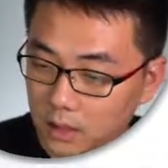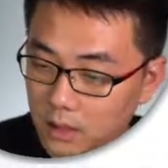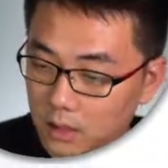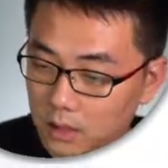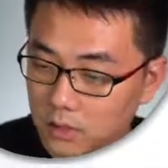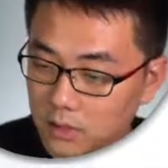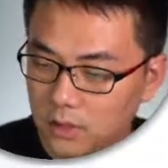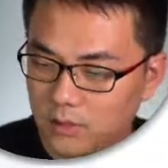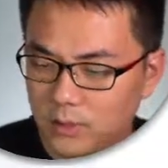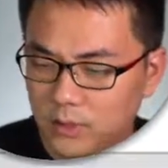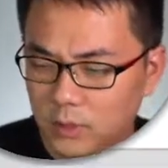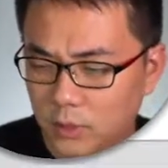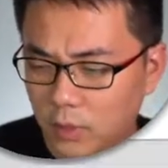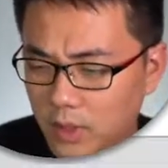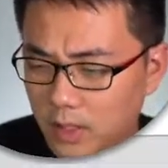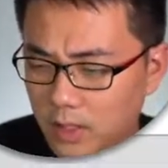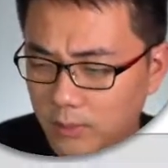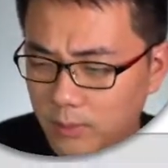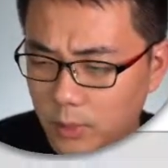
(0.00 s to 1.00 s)
so if you draw
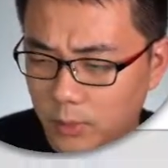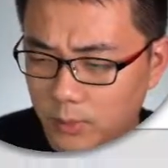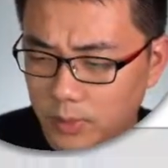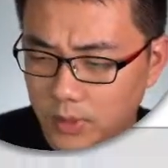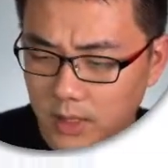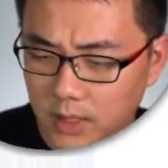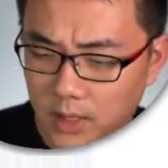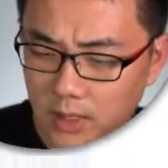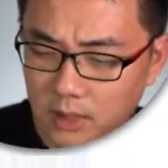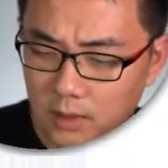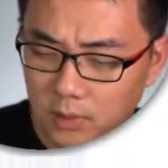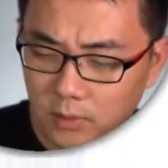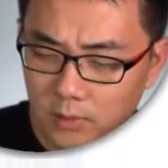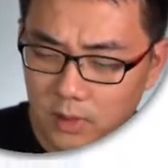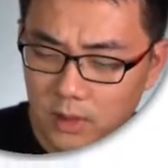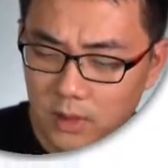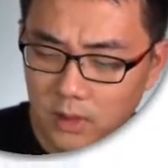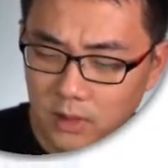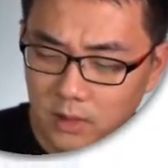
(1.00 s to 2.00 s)
it up properly, then you'll
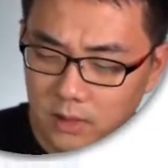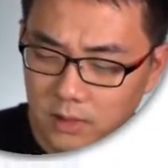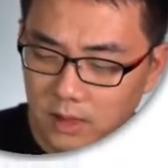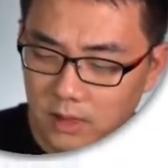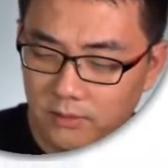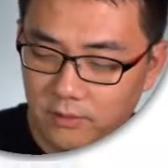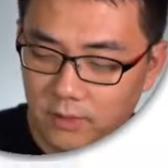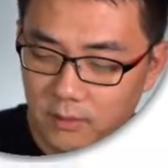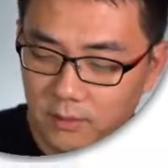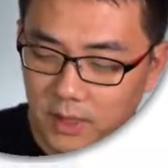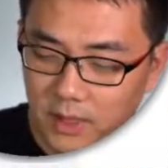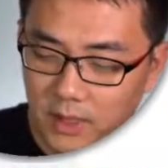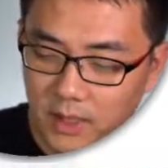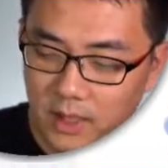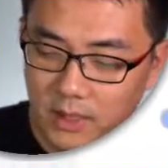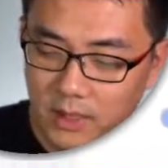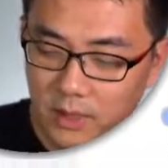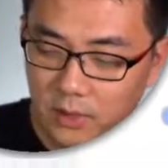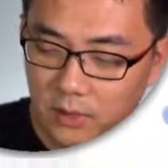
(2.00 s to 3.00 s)
be safer, but
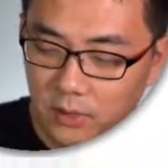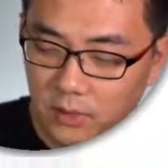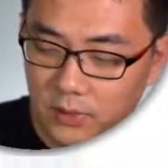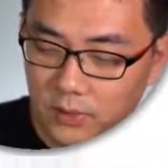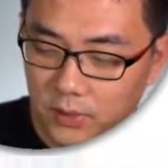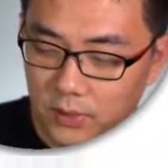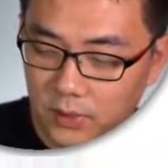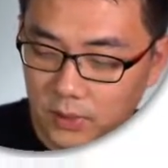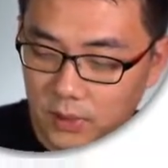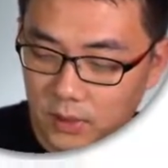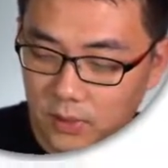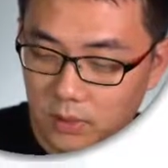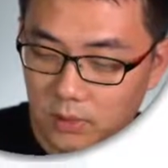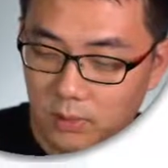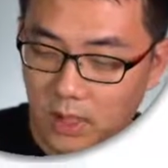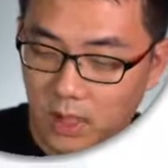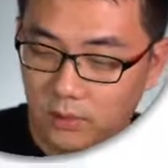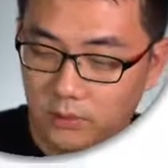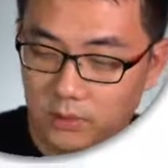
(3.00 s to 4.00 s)
I did not, so this should
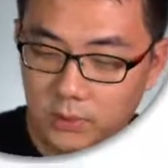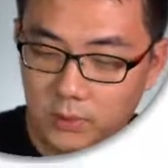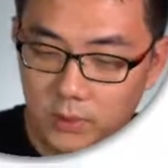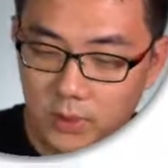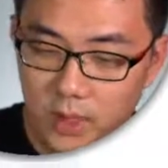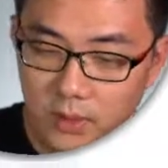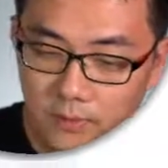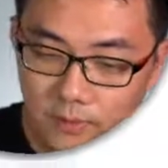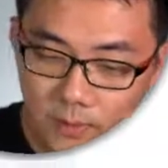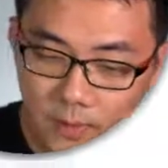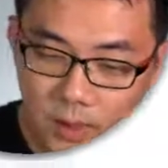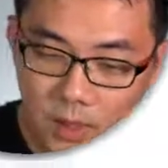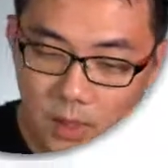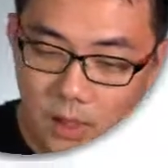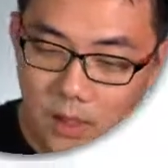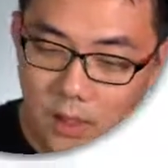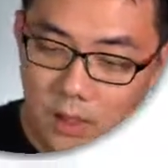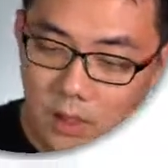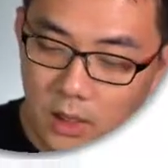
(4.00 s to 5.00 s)
be pi over 2. Yeah,
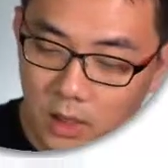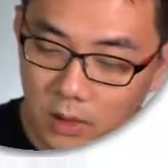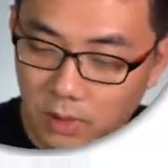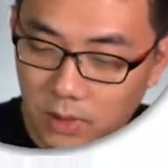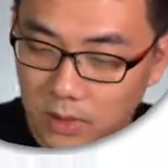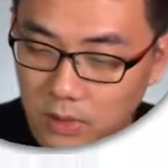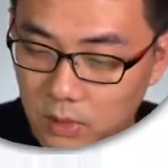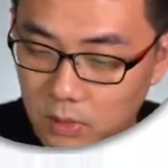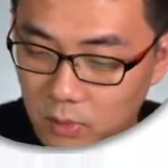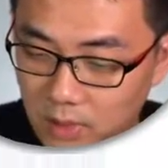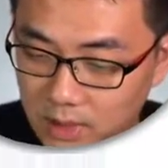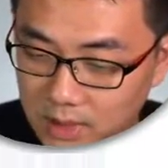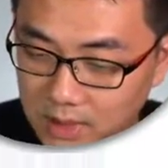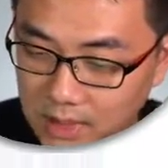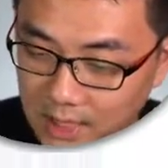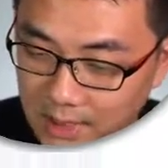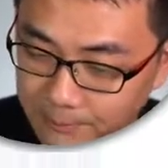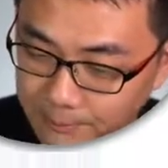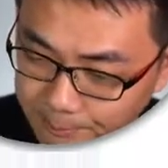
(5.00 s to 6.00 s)
okay, great. So once
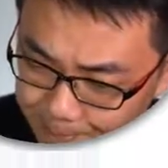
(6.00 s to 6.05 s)
done,